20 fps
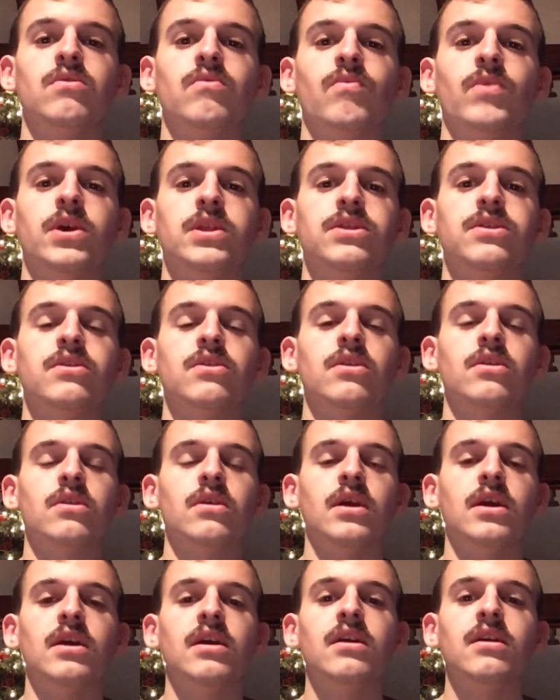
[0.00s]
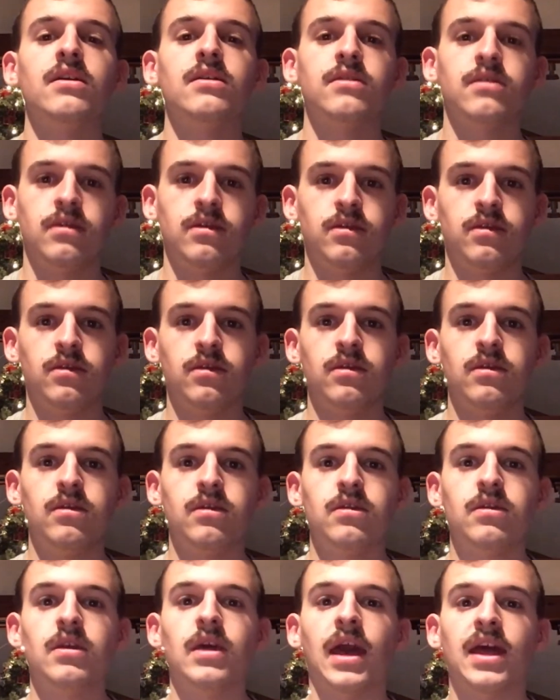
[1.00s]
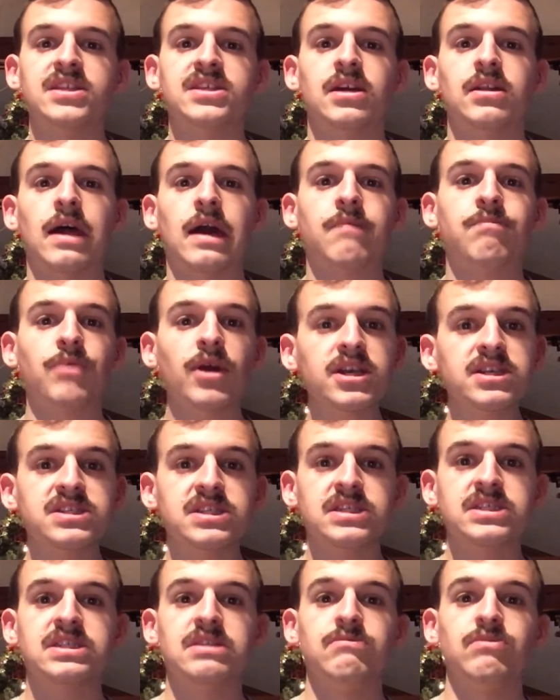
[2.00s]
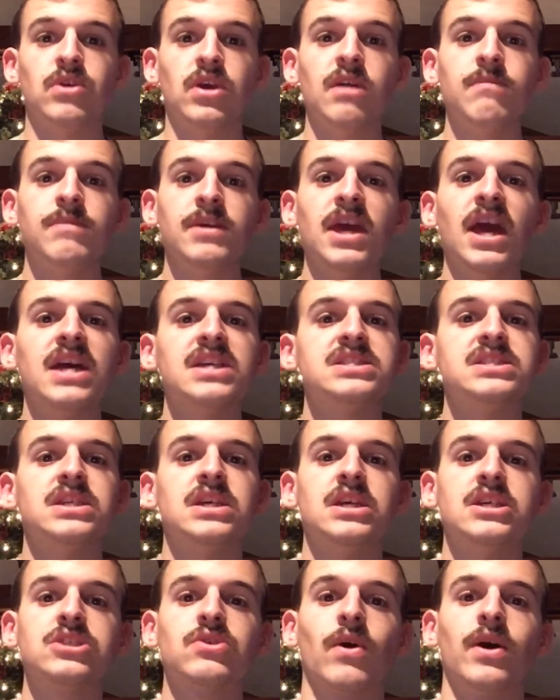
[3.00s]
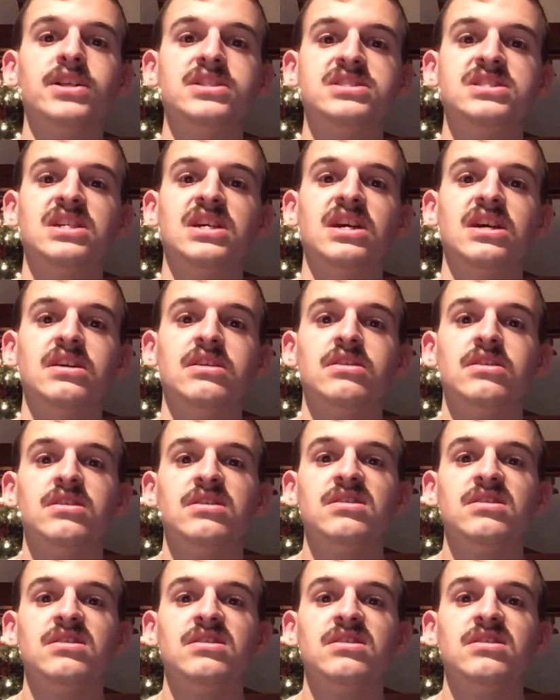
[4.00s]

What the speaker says: with your anti-lock brake system, your ABS, it's going to